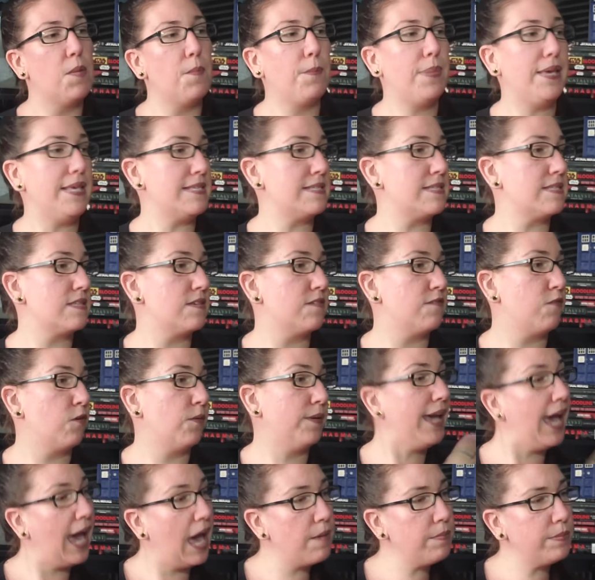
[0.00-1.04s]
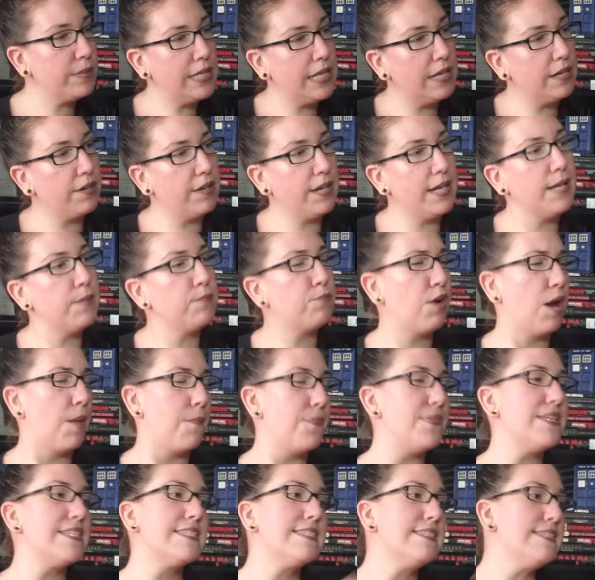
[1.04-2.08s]
pieces of vocabulary and
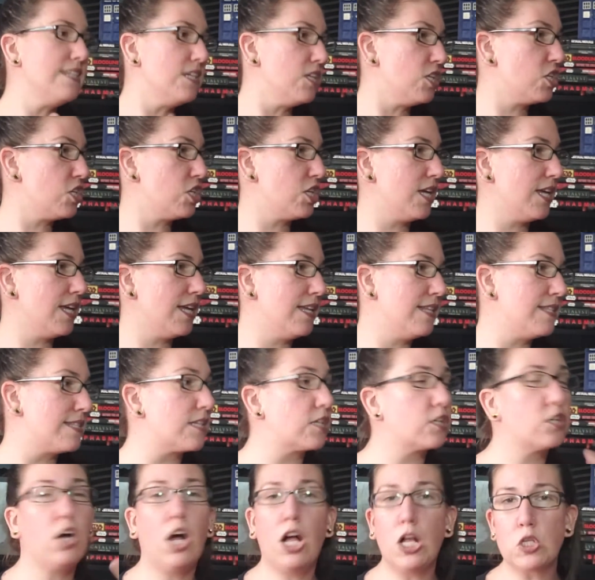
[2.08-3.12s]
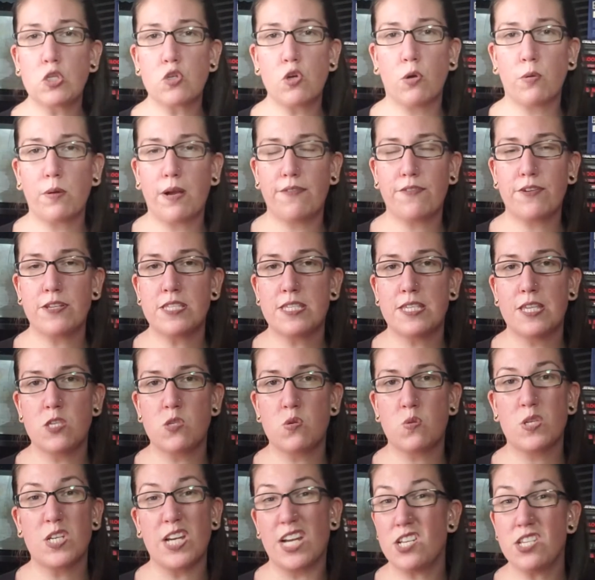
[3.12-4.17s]
prepositions and cultural references,
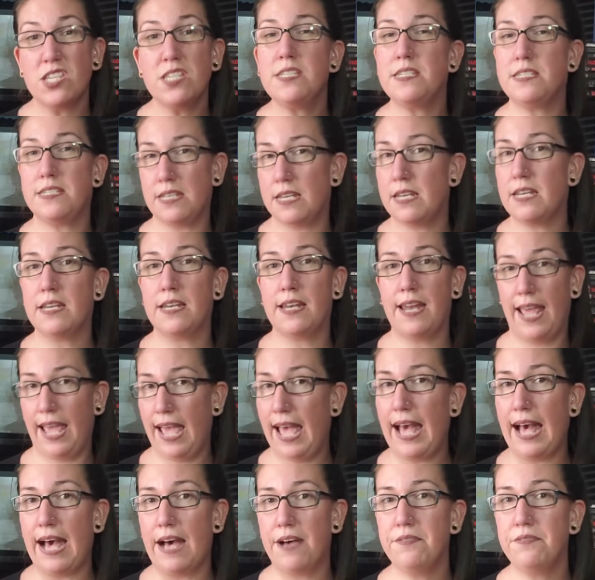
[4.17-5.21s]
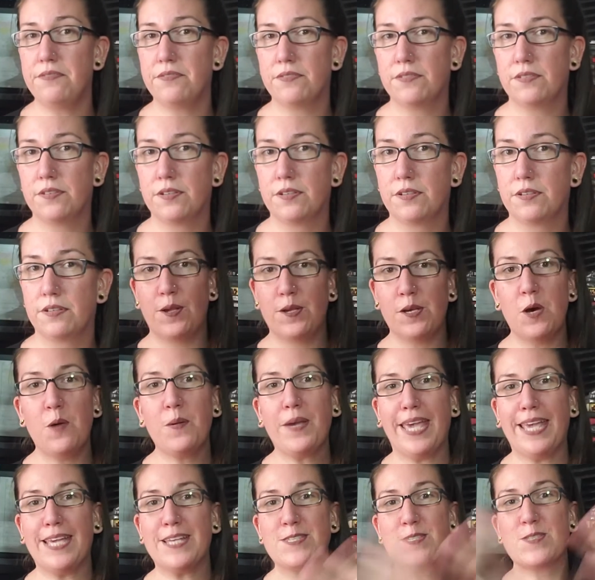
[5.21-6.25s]
which I just didn't have.
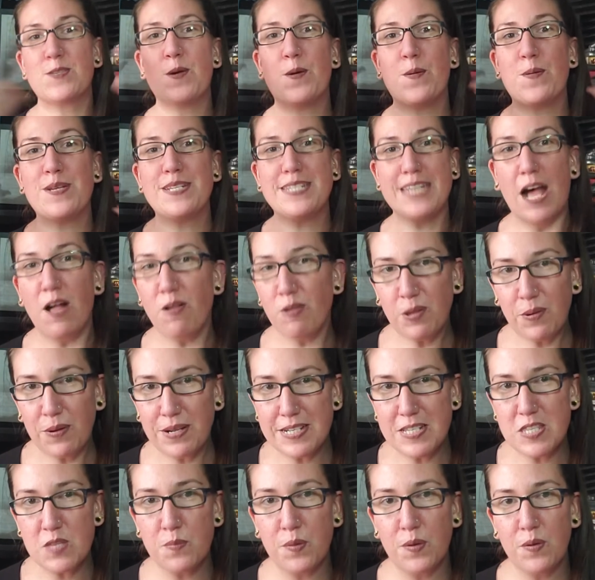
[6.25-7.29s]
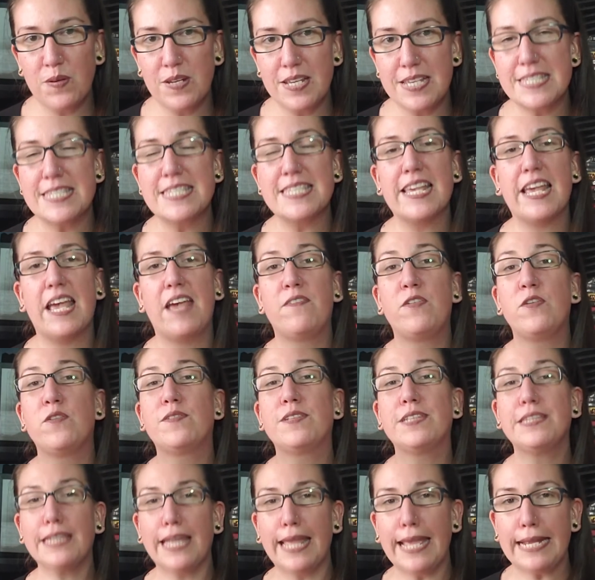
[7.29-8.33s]
Okay, so now we'll go on to the bonus. If
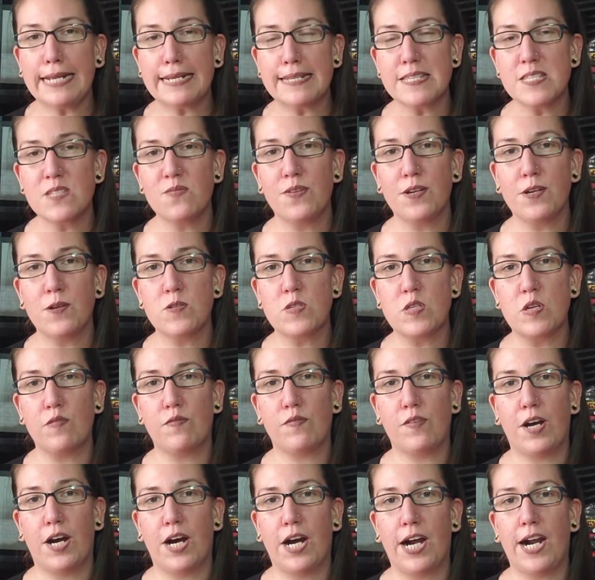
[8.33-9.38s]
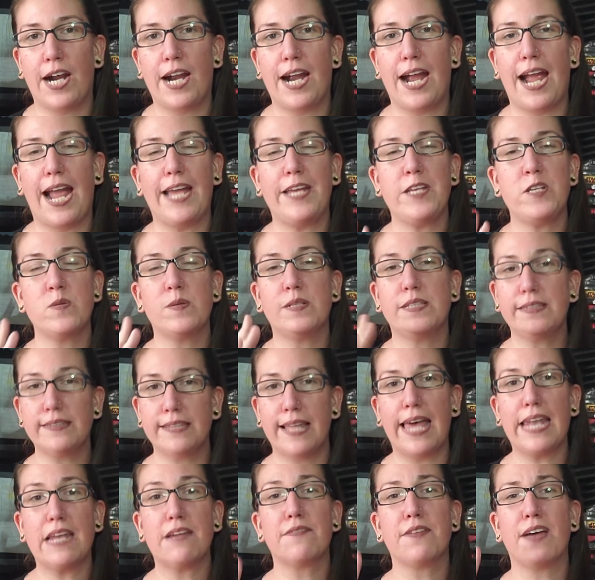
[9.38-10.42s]
you've liked this video so far, I do a
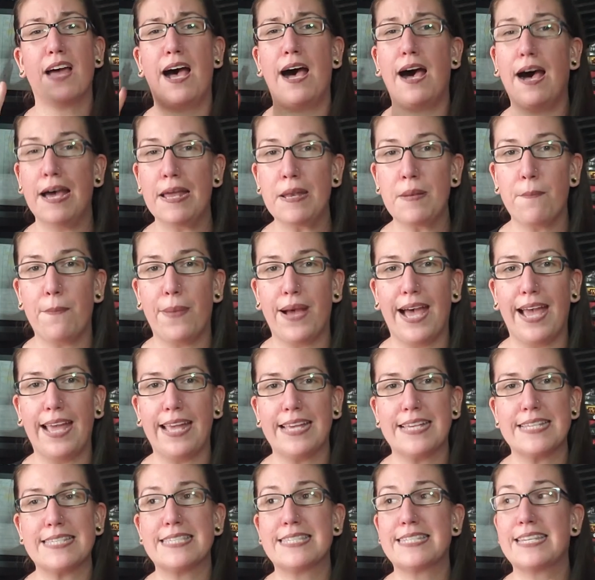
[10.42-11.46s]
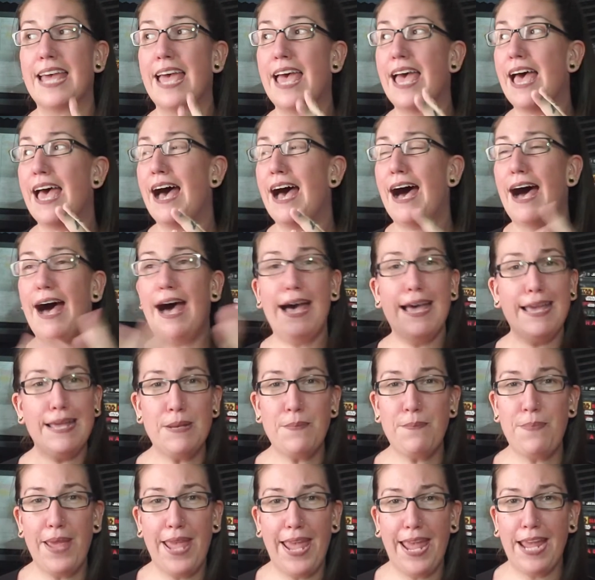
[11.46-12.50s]
lot of unbiased,
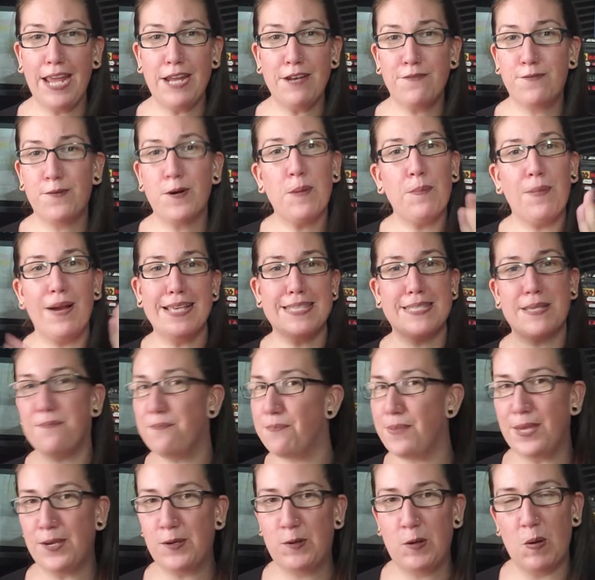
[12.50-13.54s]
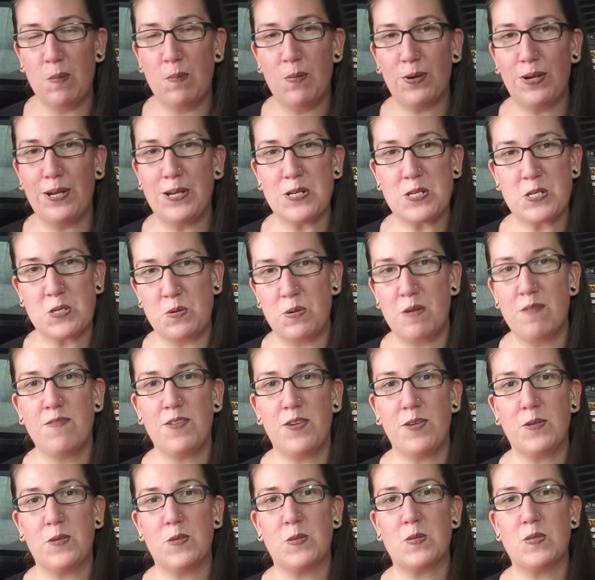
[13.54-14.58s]
unpaid for by some big corporation
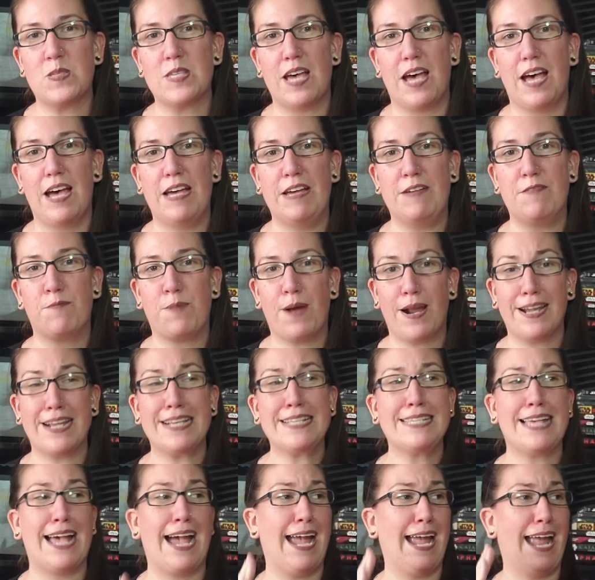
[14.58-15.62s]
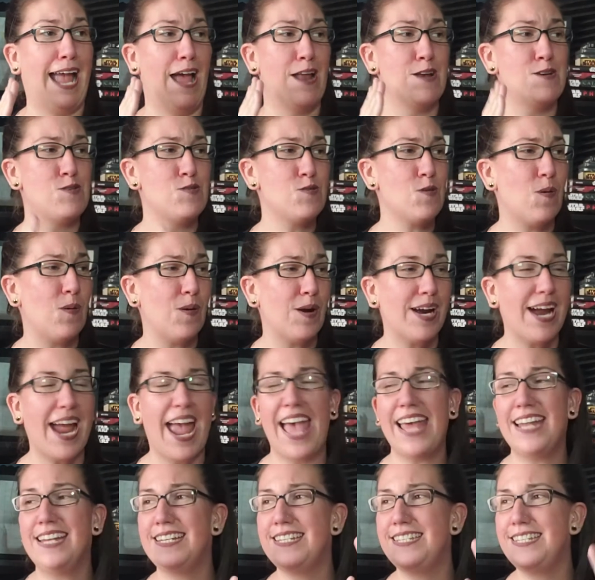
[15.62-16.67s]
reviews of products I adore
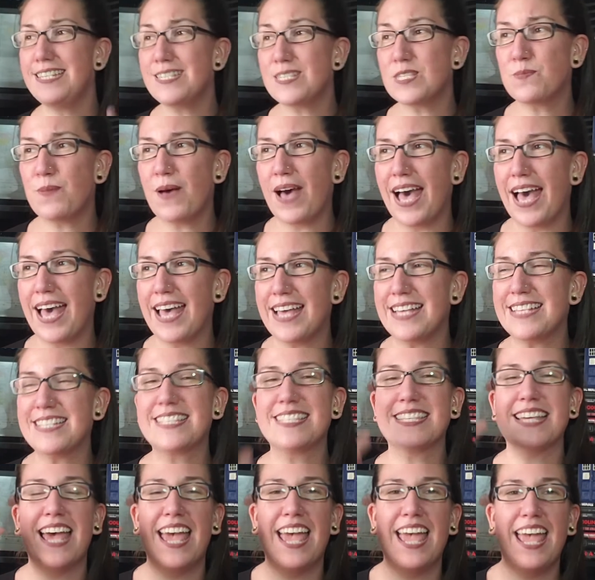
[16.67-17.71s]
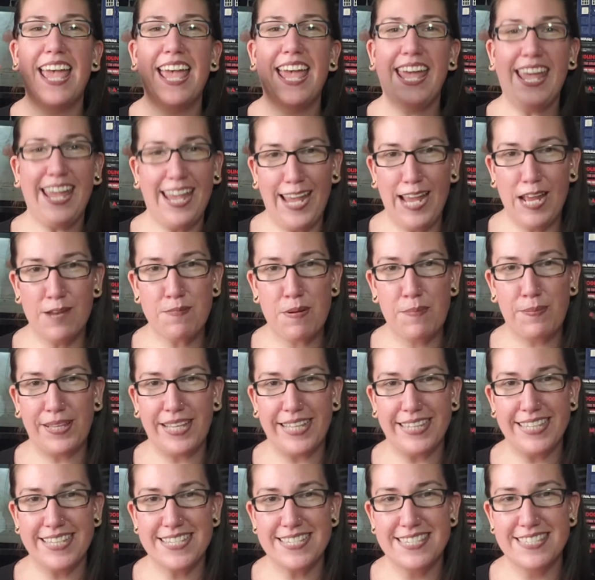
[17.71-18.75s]
and despise in my
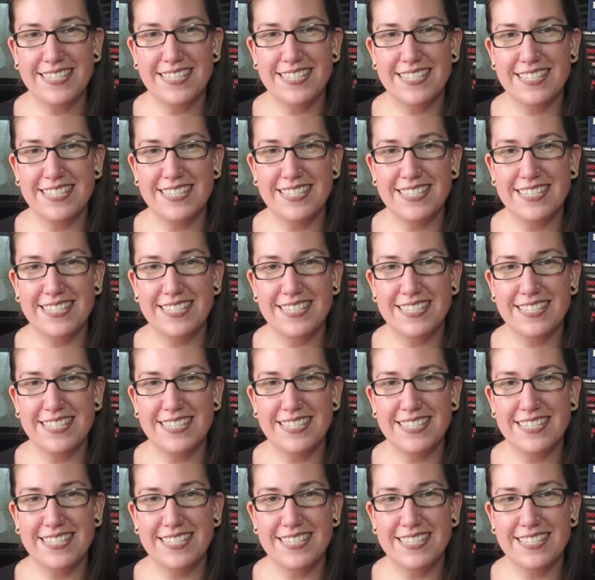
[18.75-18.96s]
playlists.